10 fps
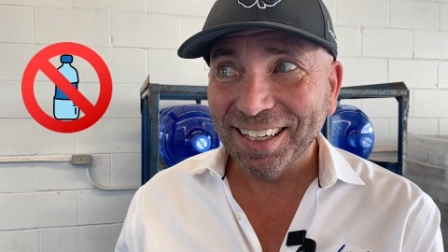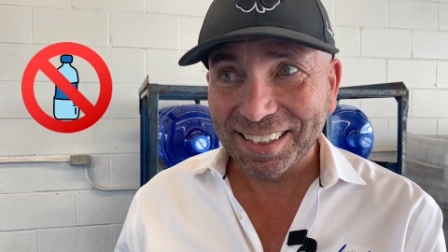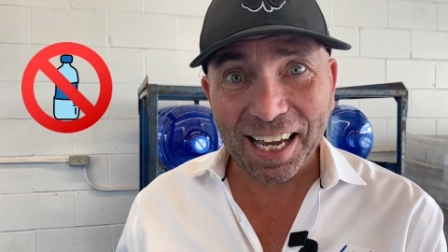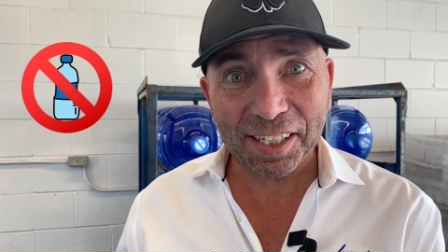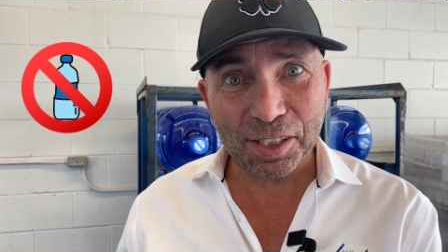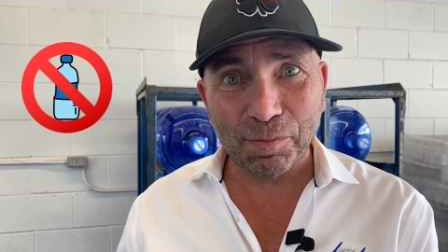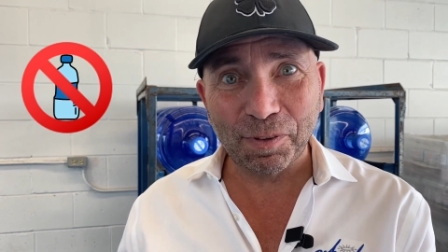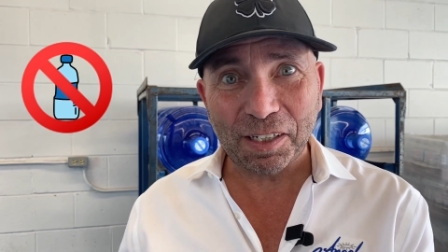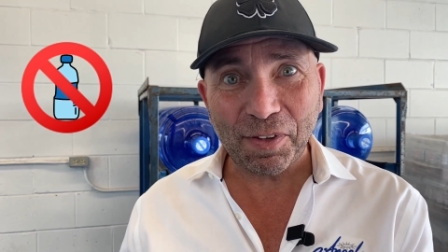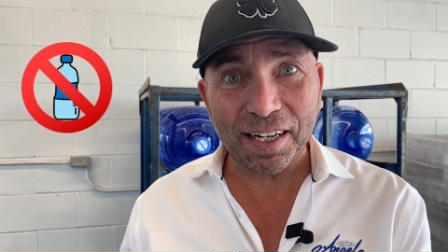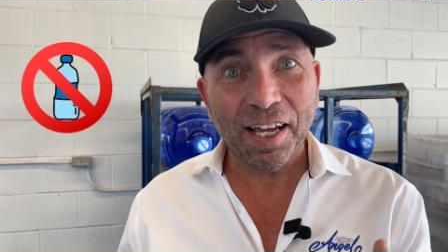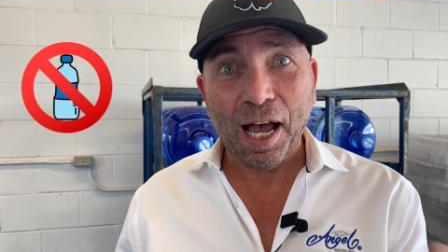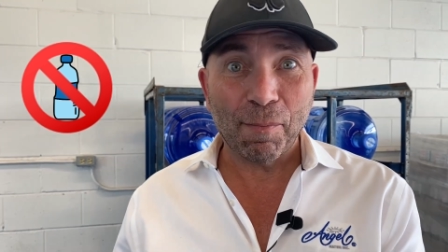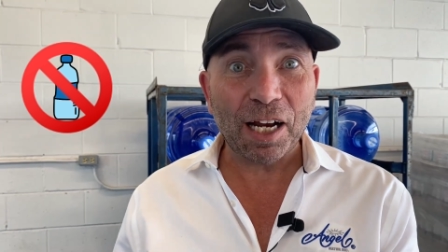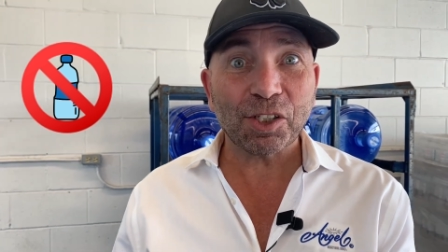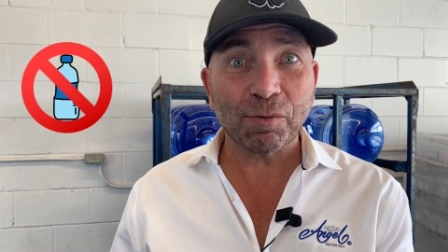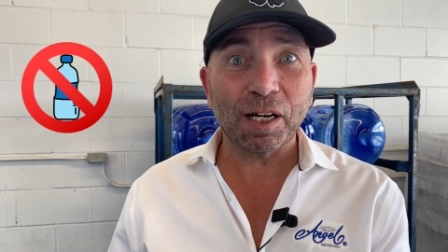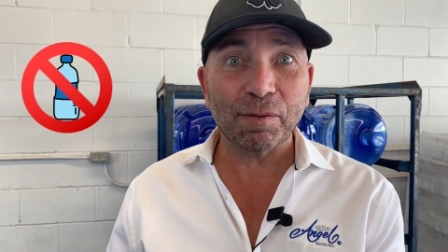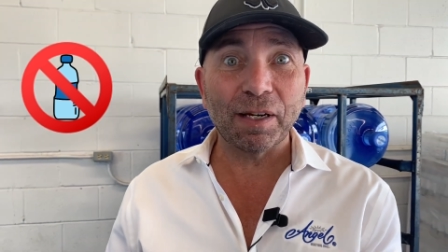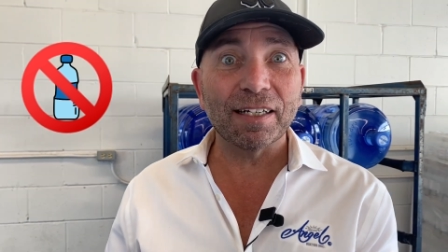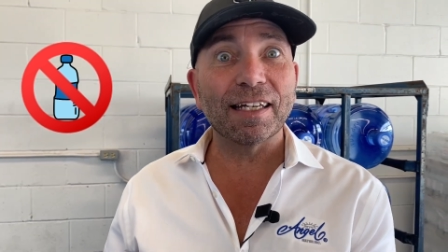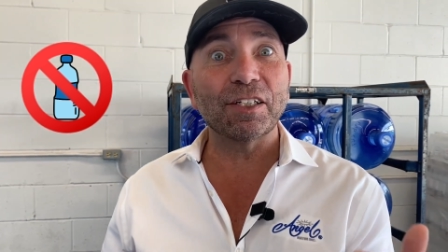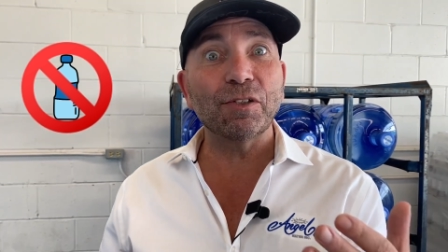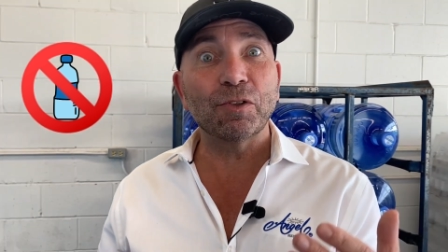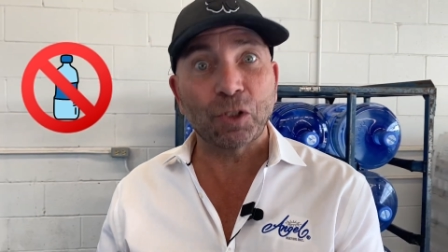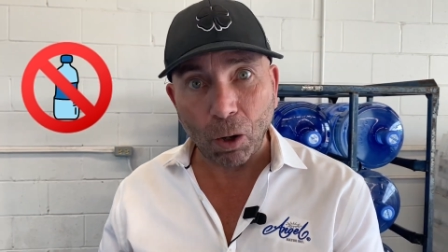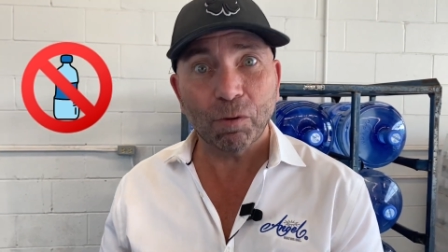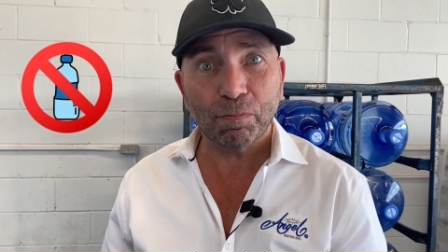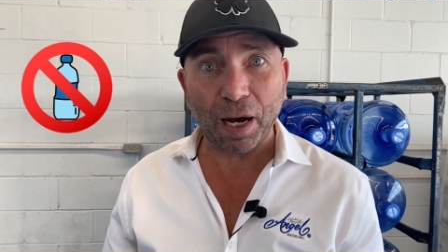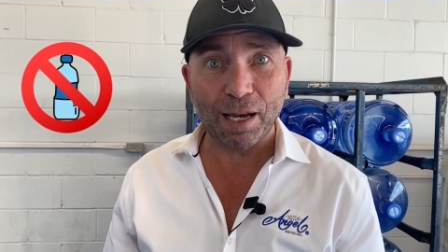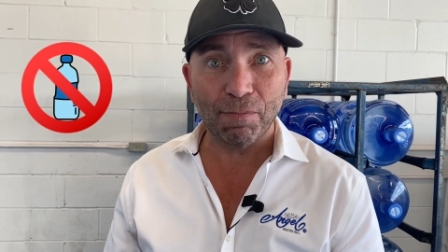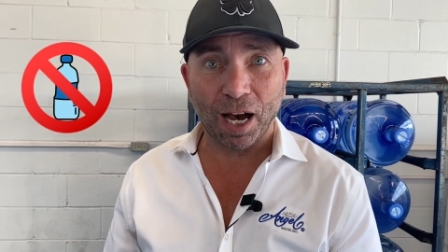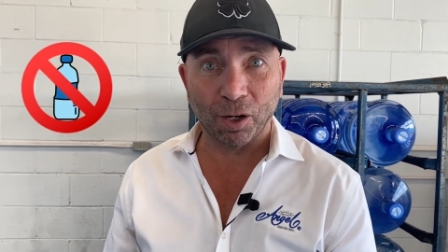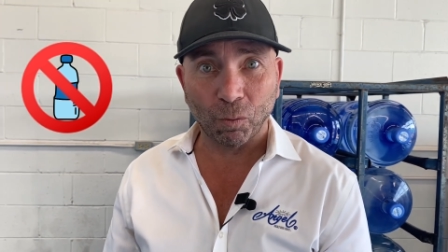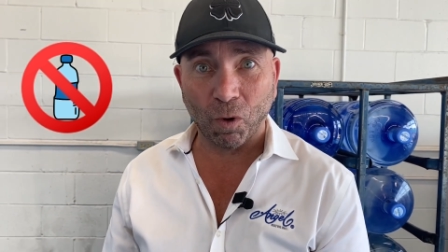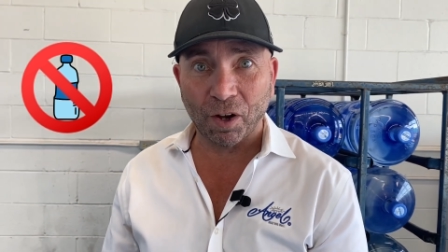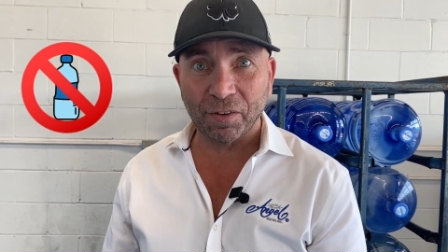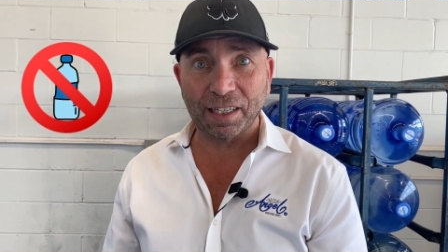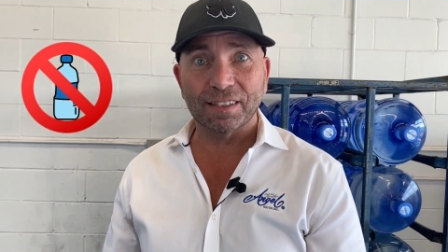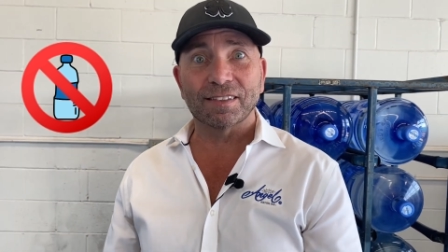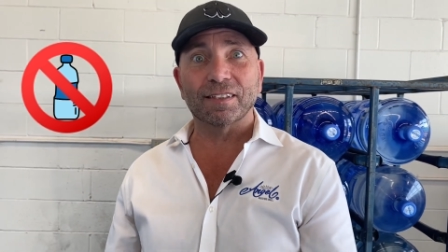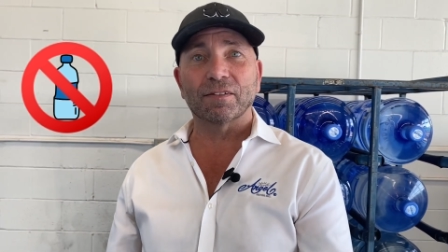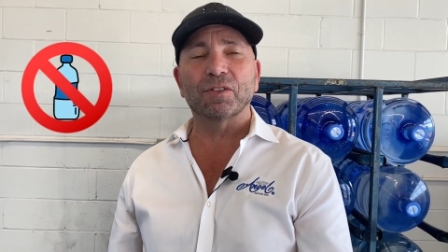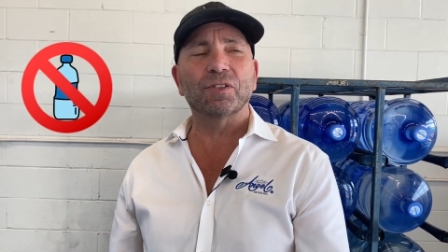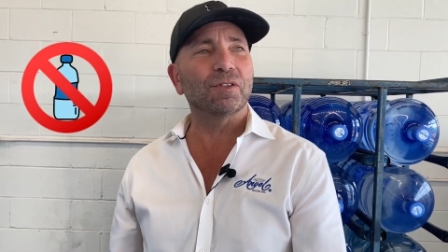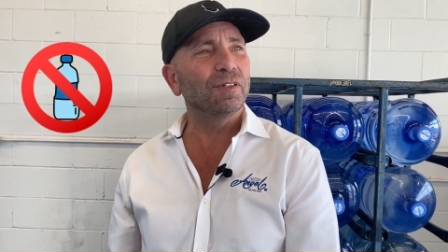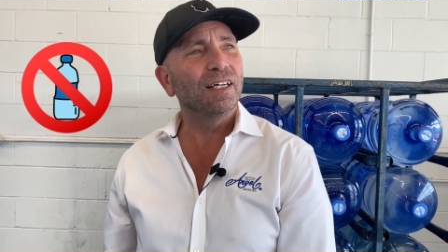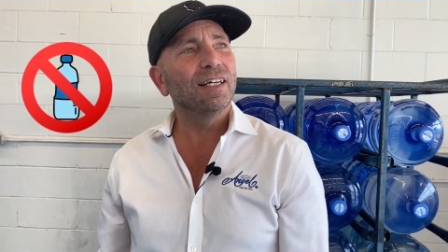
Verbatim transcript: Yeah, can you believe that? I'm actually recommending that you don't buy bottled water that gets delivered to you.